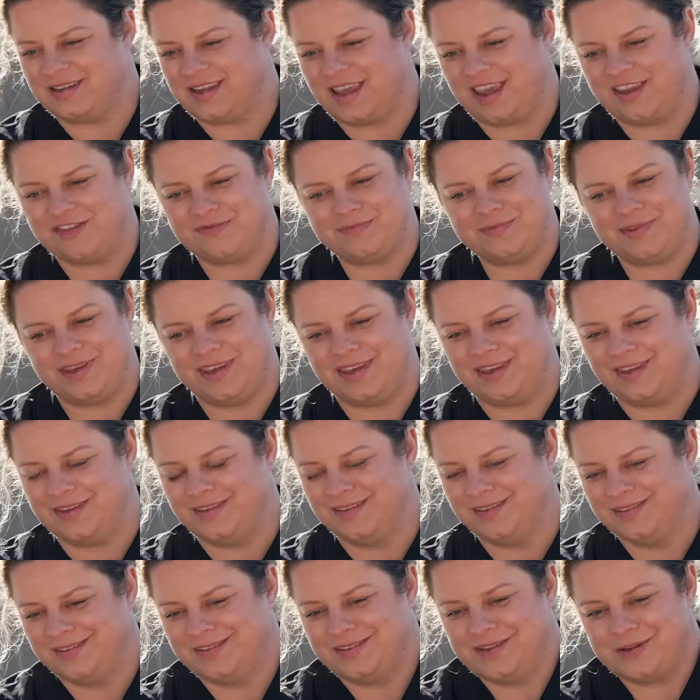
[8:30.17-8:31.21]
gave me,
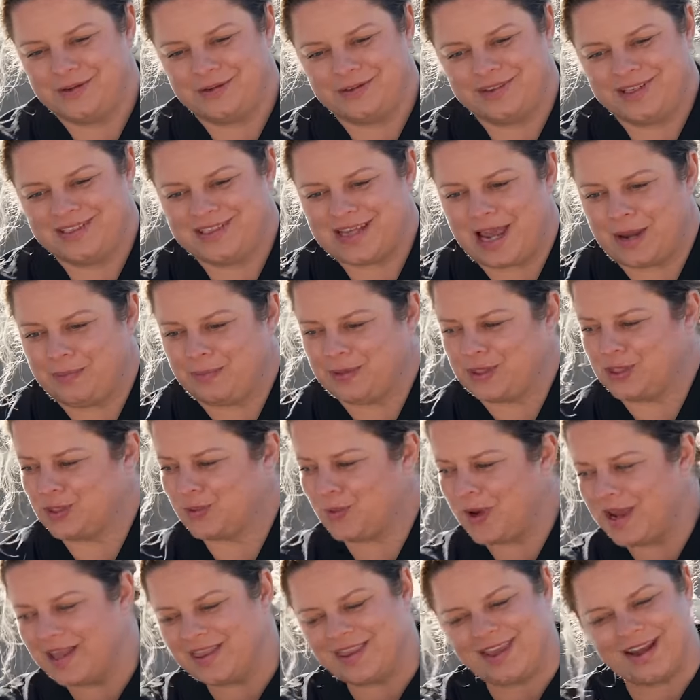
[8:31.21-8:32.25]
you know, the type of
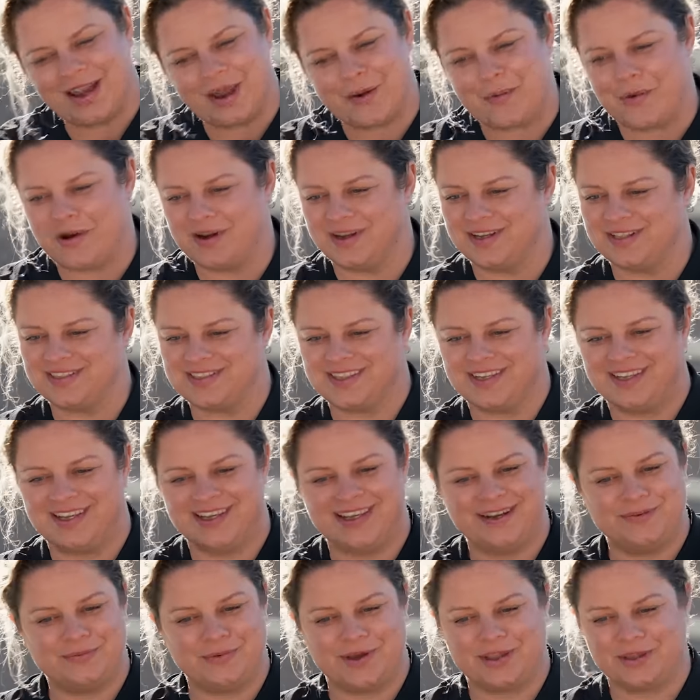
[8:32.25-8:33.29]
swing that I wanted to
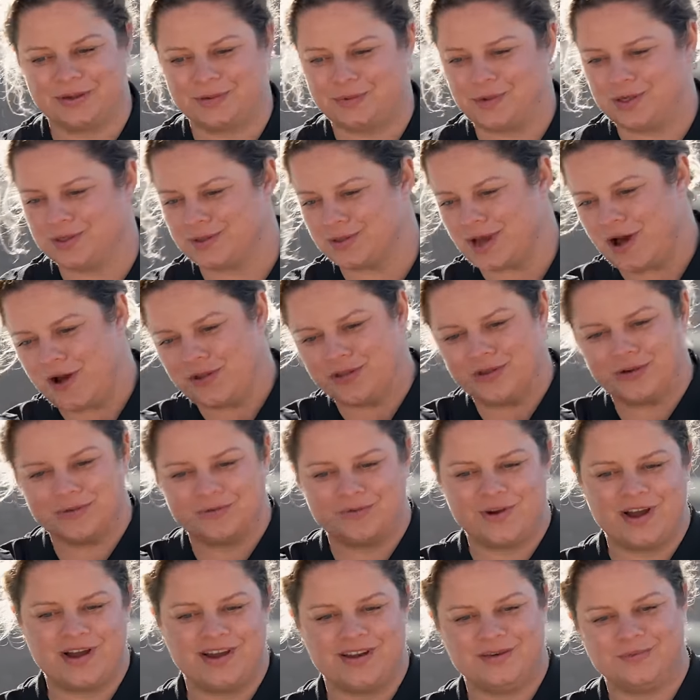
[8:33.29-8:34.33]
hit, whether it was on the
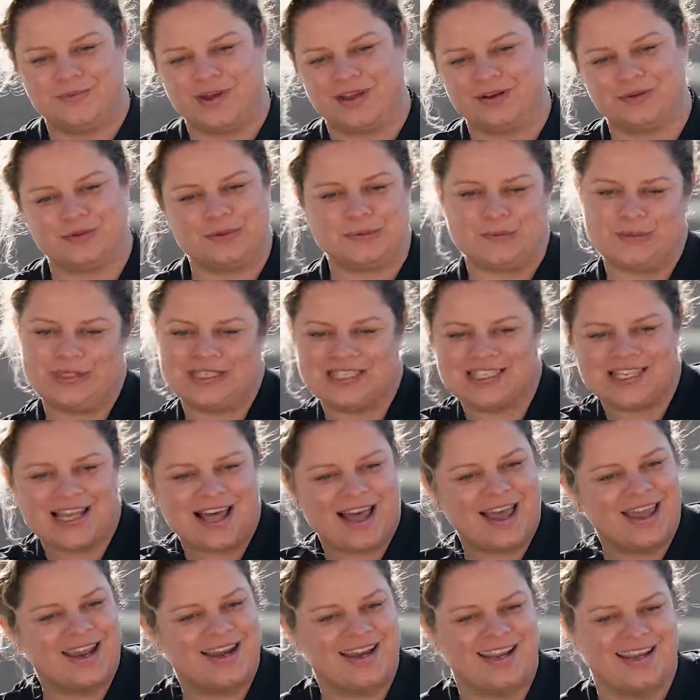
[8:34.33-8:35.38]
run, whether it was
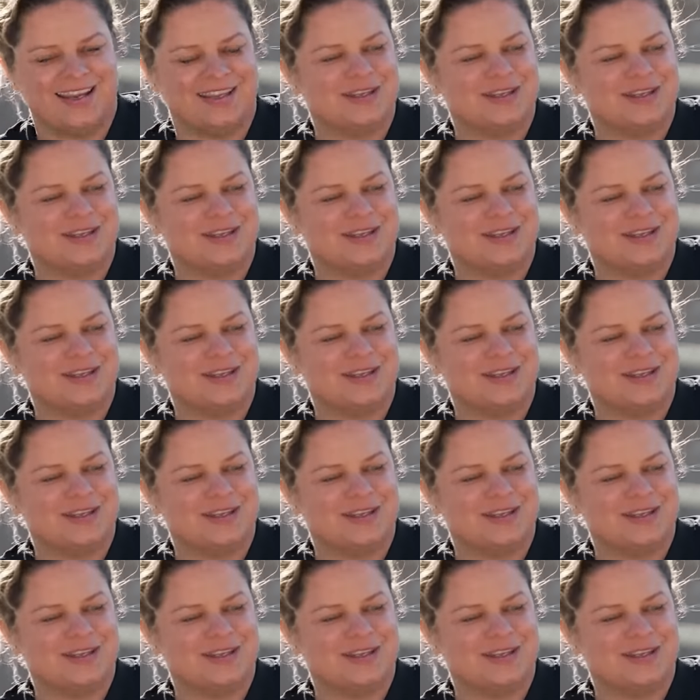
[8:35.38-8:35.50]
sliding